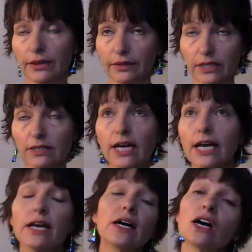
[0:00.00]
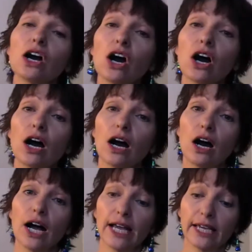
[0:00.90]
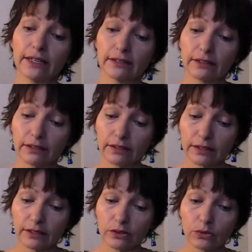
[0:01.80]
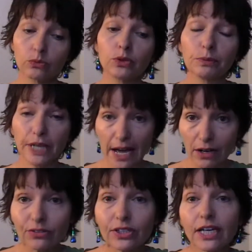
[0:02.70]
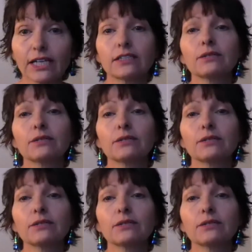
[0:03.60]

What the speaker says: things, I would be able then